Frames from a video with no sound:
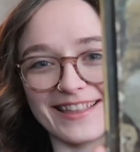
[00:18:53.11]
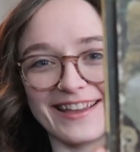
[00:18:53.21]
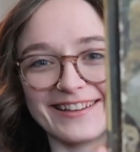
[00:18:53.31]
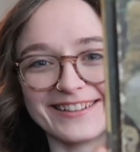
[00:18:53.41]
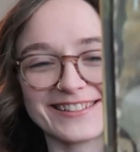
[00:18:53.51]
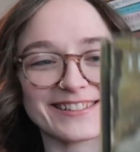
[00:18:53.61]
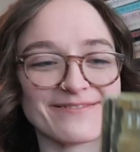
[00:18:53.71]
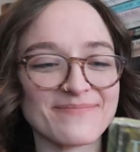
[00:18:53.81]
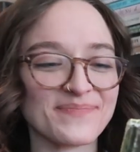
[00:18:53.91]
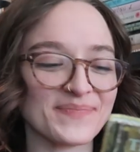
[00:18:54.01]
things.
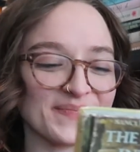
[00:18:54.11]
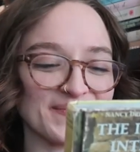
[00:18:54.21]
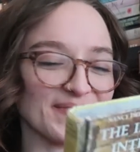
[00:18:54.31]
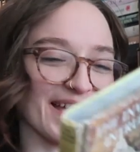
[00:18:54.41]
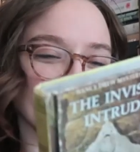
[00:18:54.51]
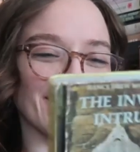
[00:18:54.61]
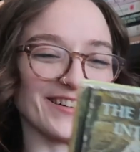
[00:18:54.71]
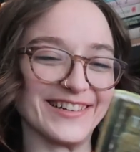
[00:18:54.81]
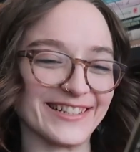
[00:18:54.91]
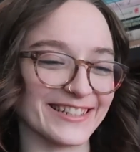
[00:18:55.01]
I don't
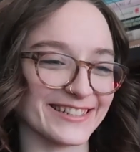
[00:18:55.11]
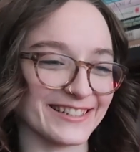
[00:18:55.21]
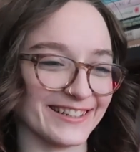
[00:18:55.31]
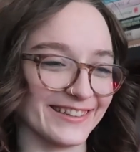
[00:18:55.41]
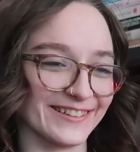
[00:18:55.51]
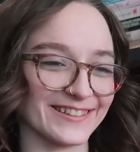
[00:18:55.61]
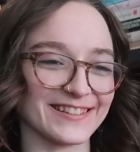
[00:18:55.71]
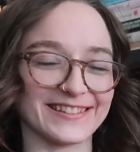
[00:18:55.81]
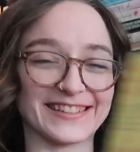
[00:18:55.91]
know, it just looks